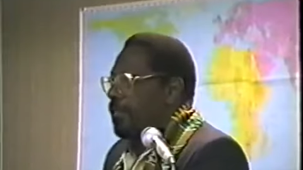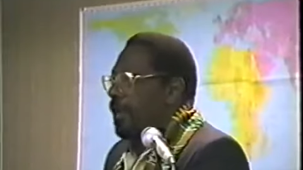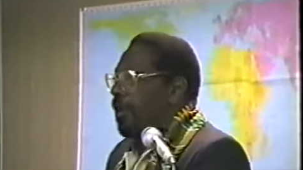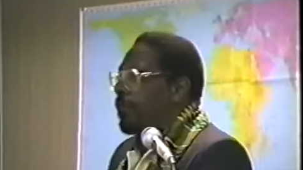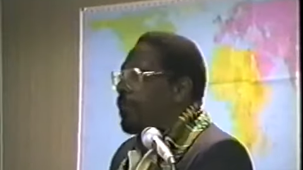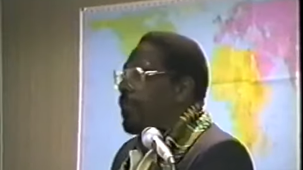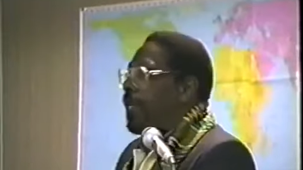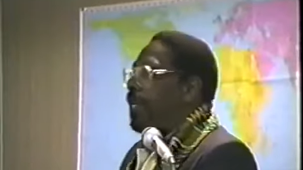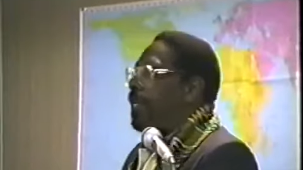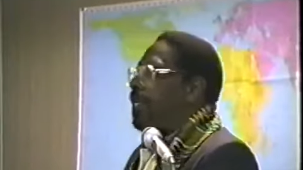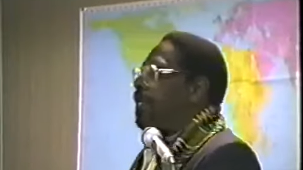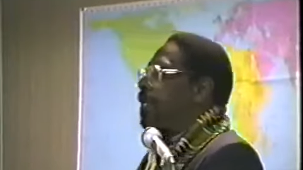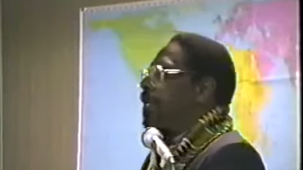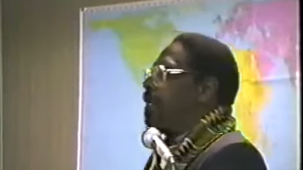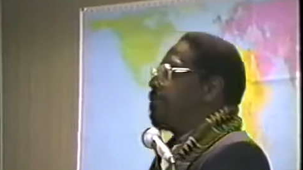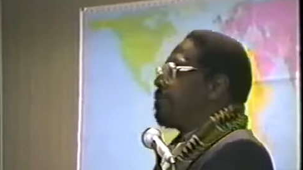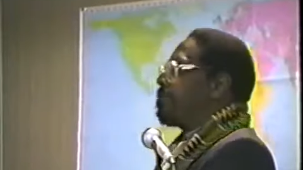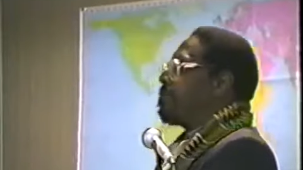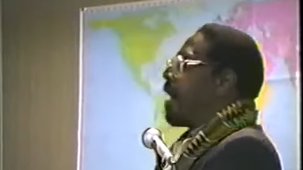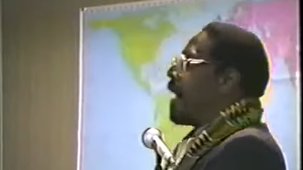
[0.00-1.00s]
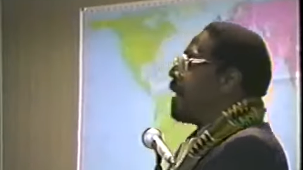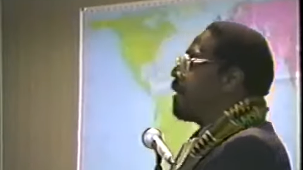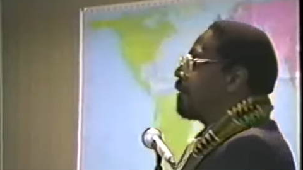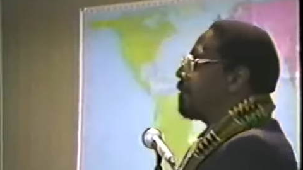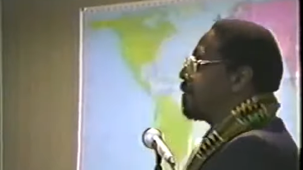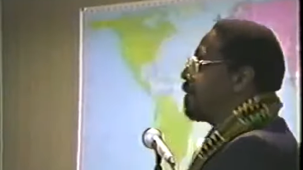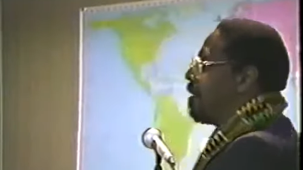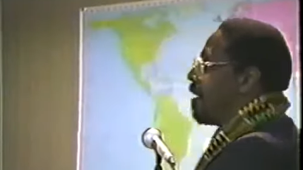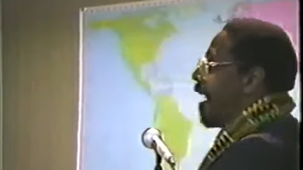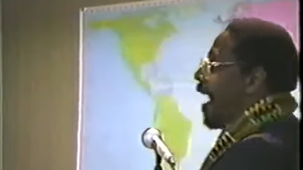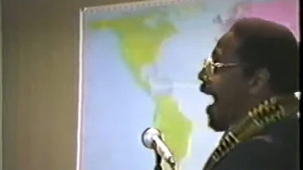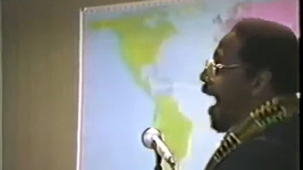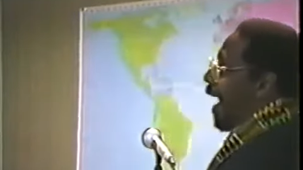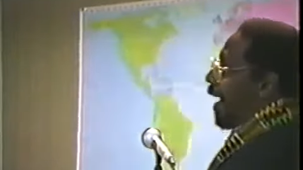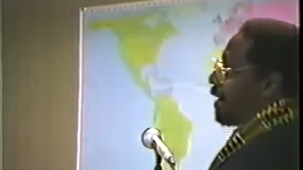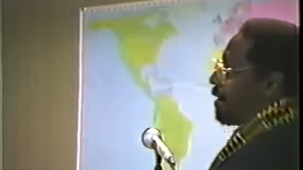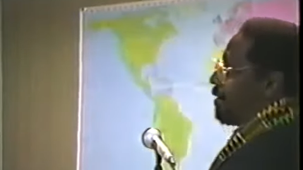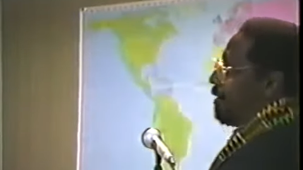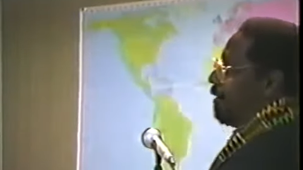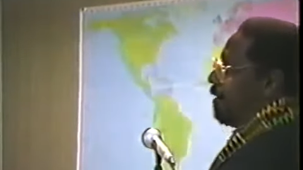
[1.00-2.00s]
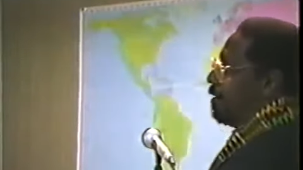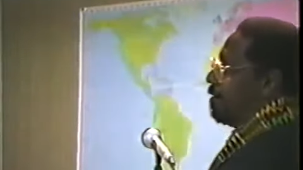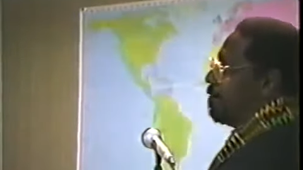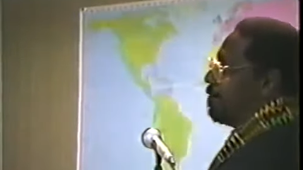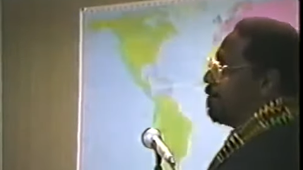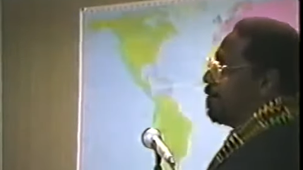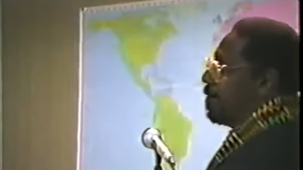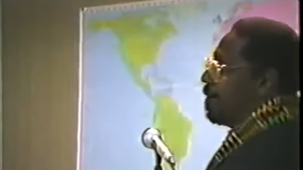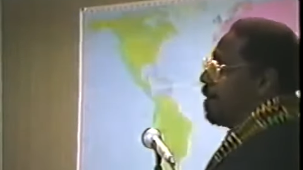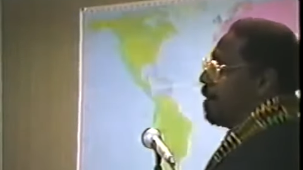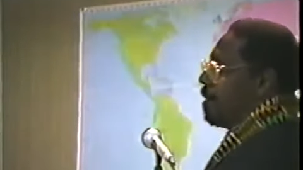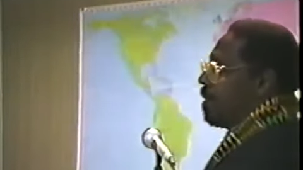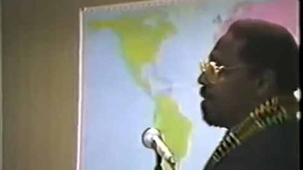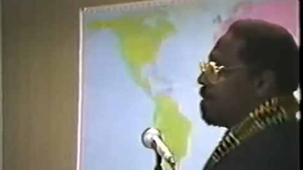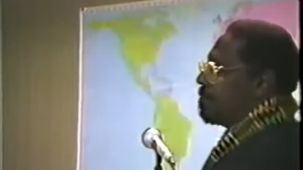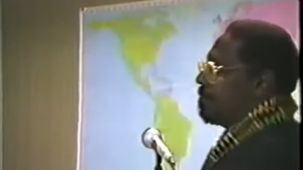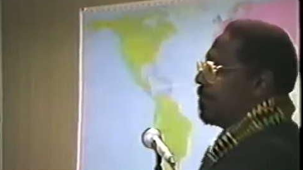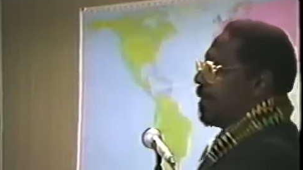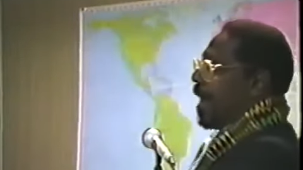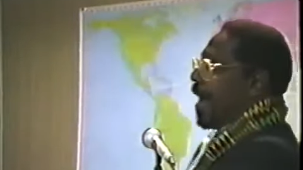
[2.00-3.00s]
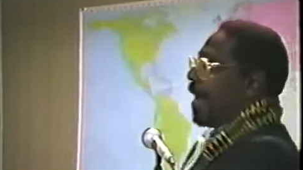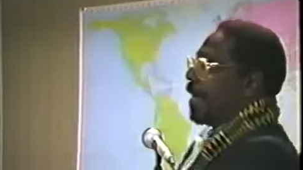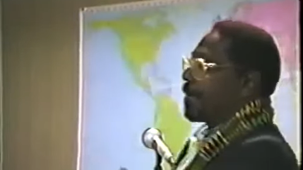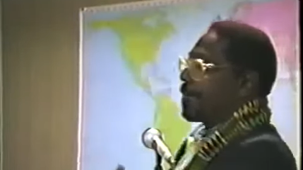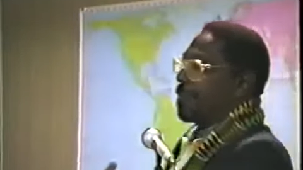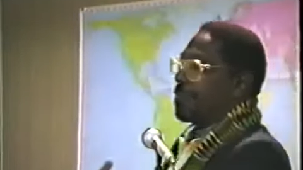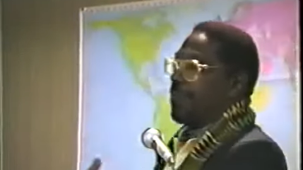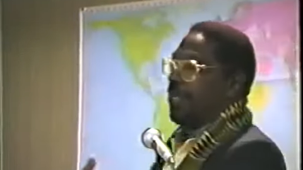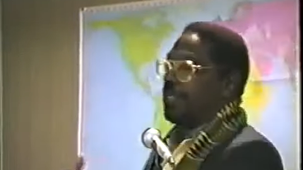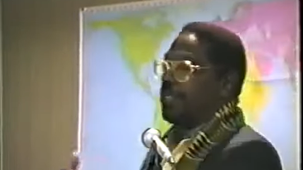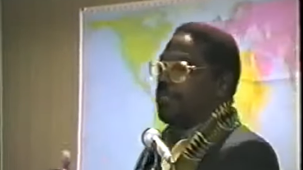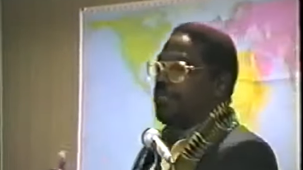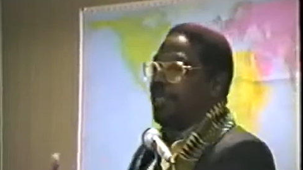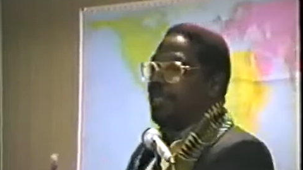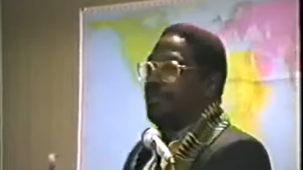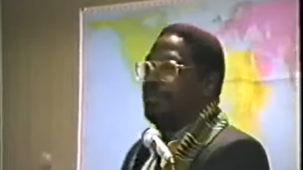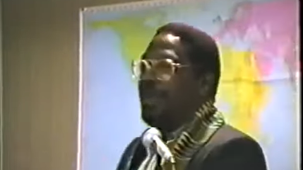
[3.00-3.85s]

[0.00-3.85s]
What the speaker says: So then, if whites are active, blacks must